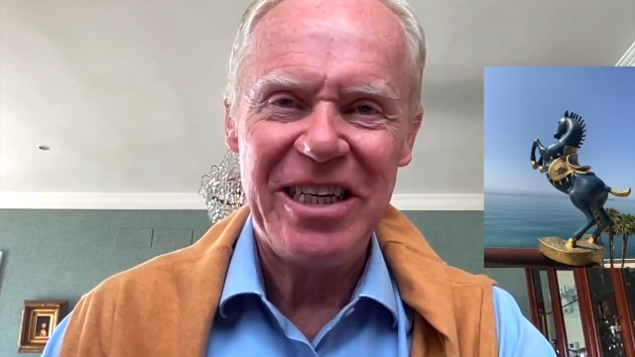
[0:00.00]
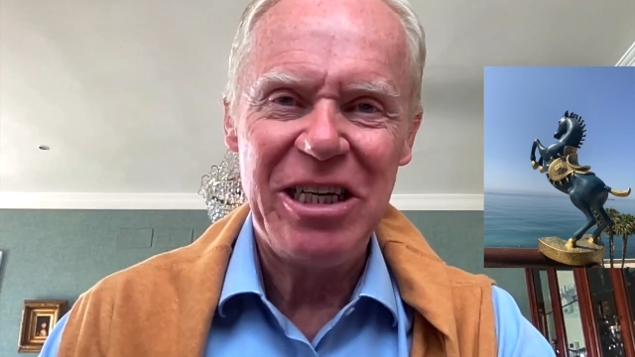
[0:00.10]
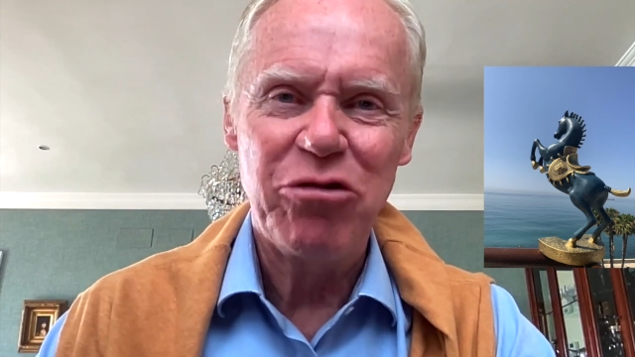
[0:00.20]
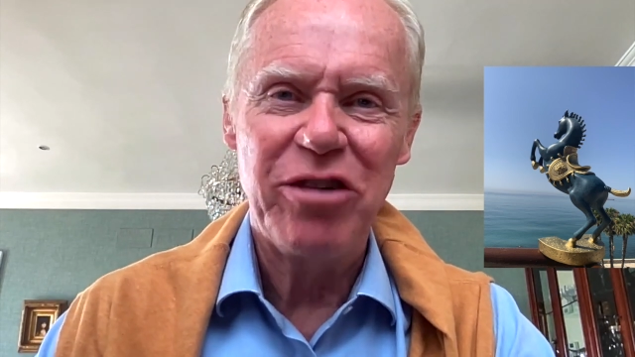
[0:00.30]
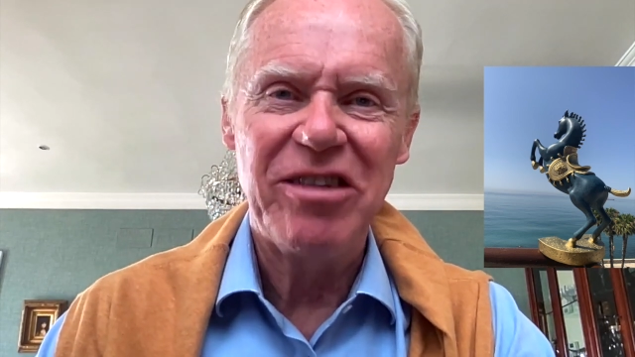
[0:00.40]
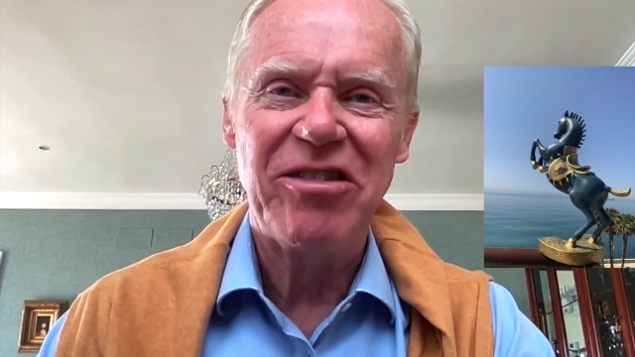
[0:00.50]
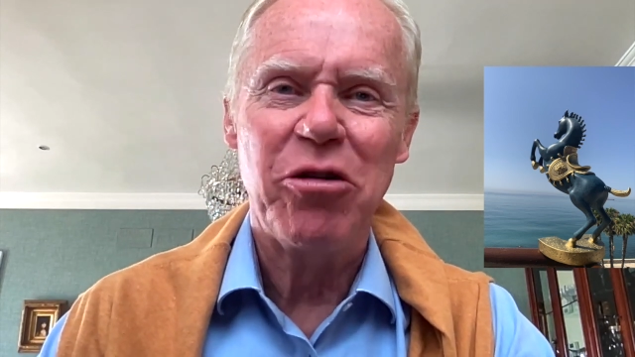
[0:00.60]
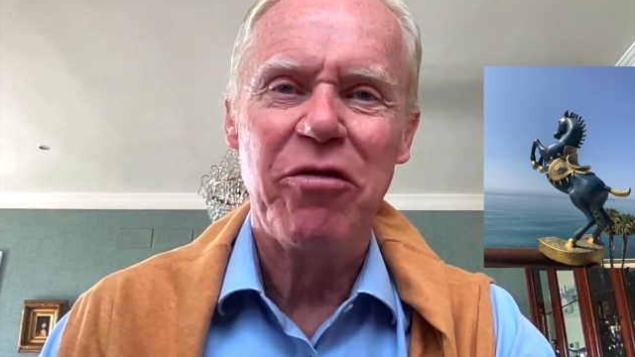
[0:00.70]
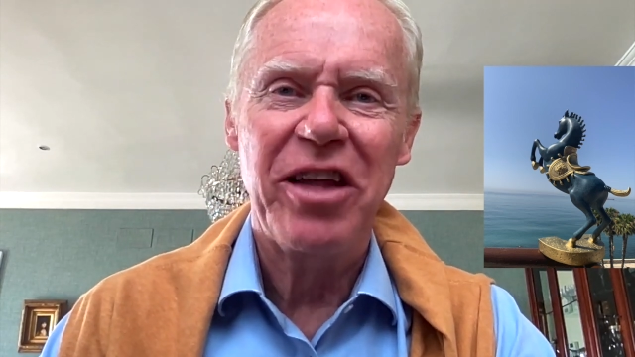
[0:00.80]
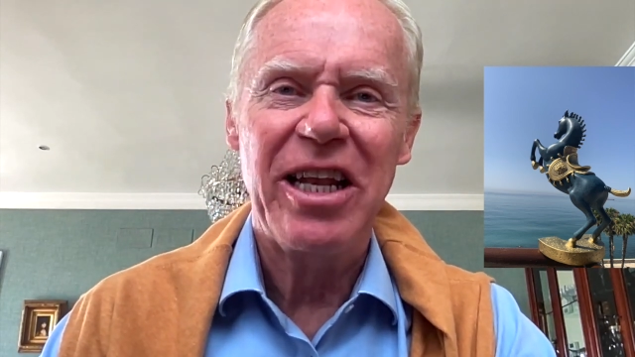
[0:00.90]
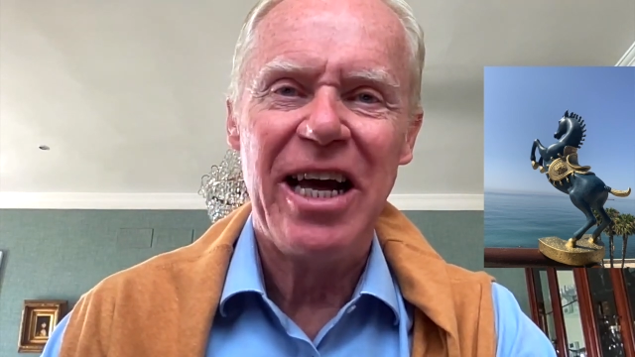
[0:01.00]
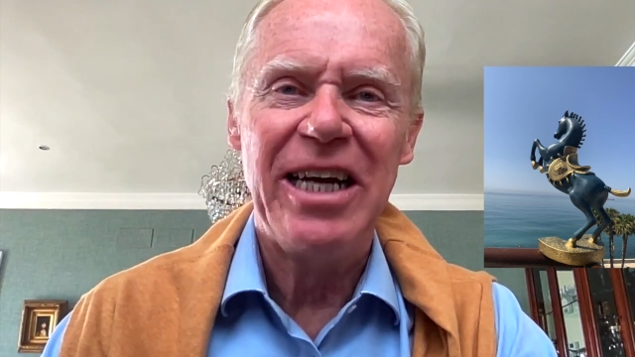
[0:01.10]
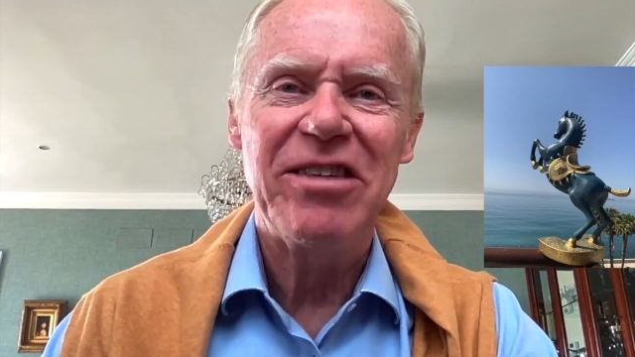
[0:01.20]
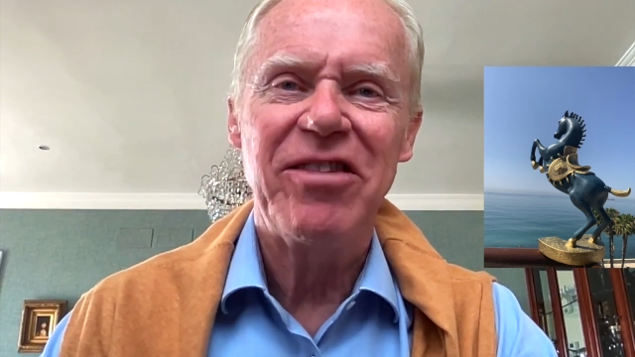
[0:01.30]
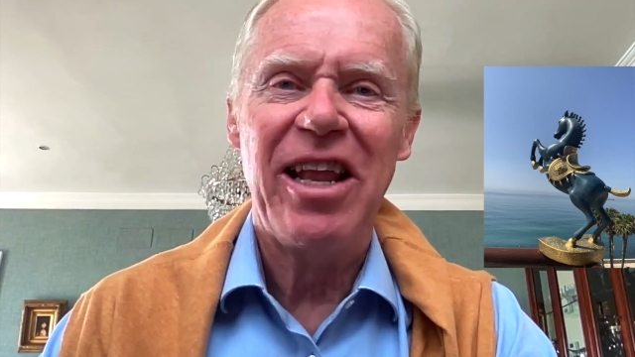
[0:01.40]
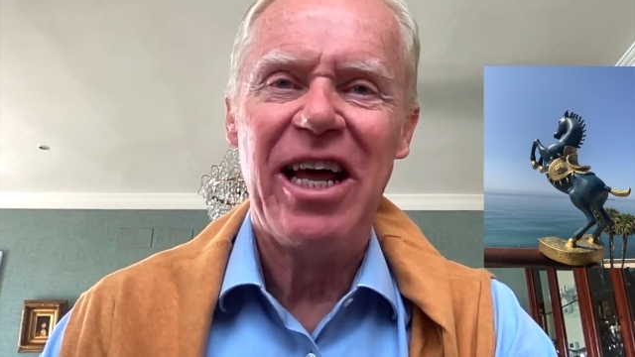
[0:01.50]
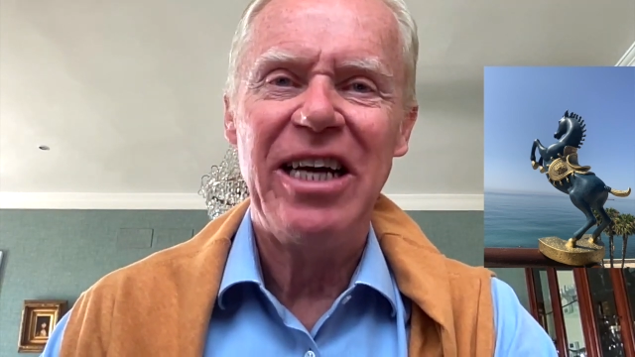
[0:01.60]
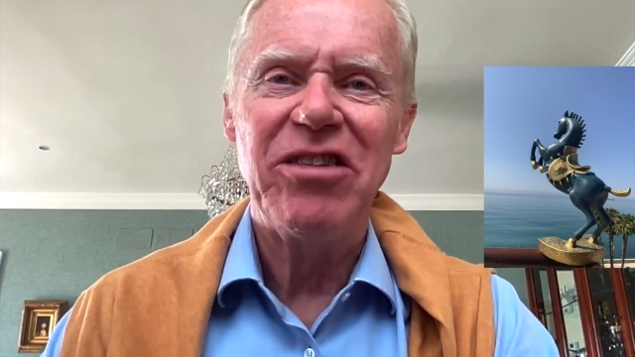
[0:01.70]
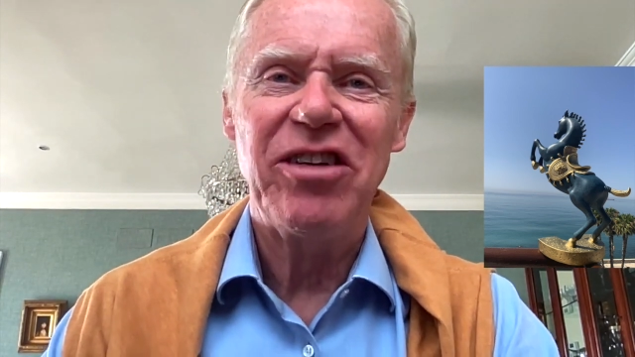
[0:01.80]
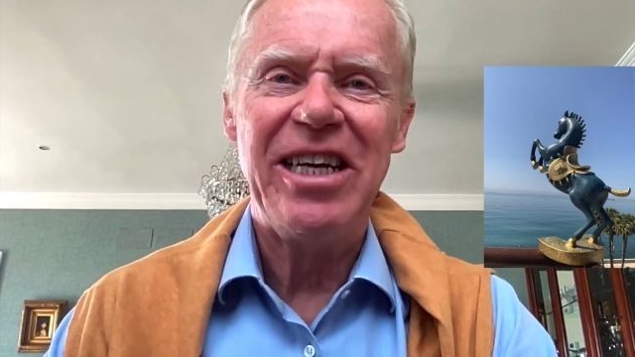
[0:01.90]
interests of the clients, there
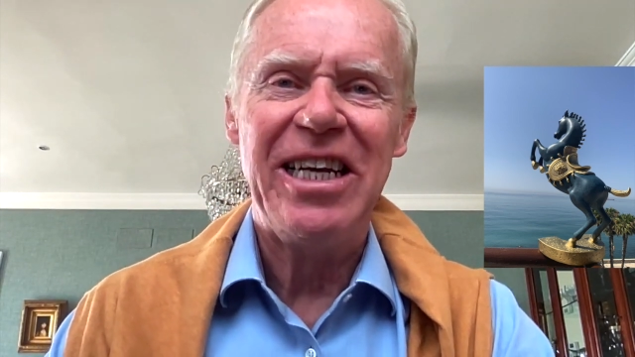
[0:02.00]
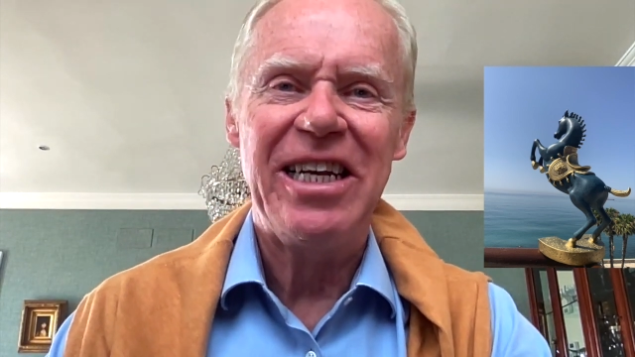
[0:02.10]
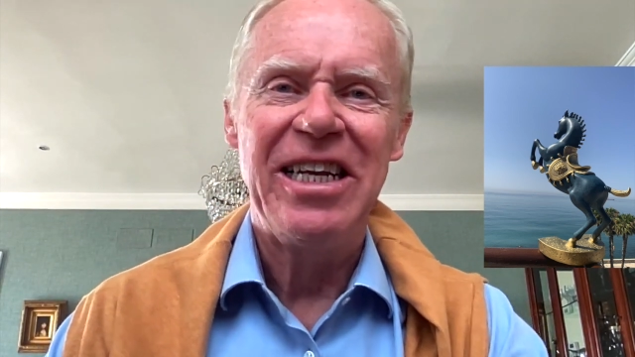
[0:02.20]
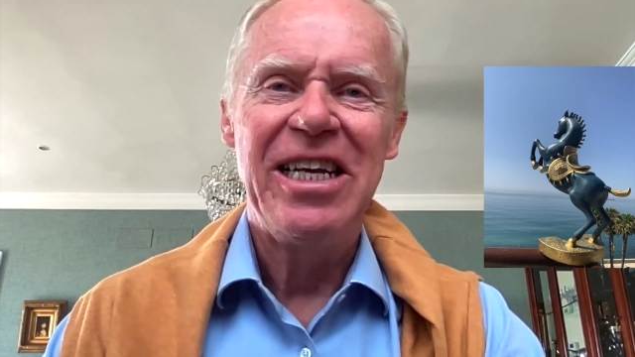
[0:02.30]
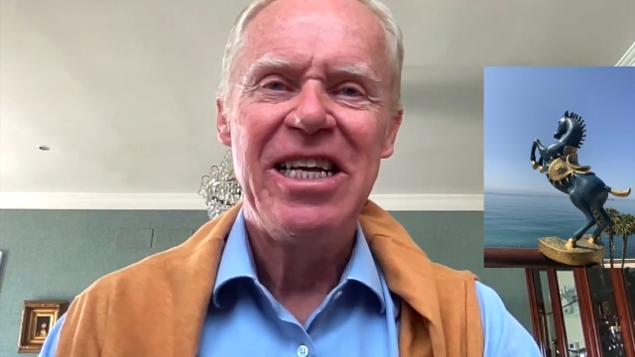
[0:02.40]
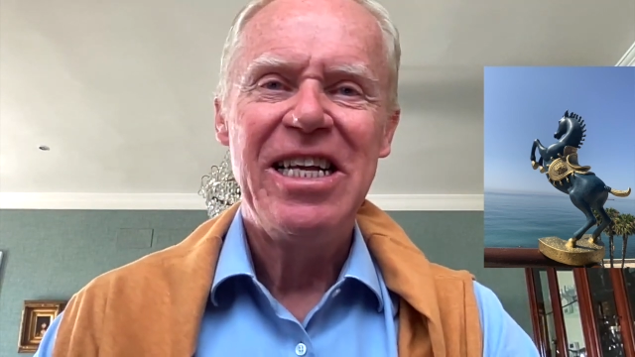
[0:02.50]
lies in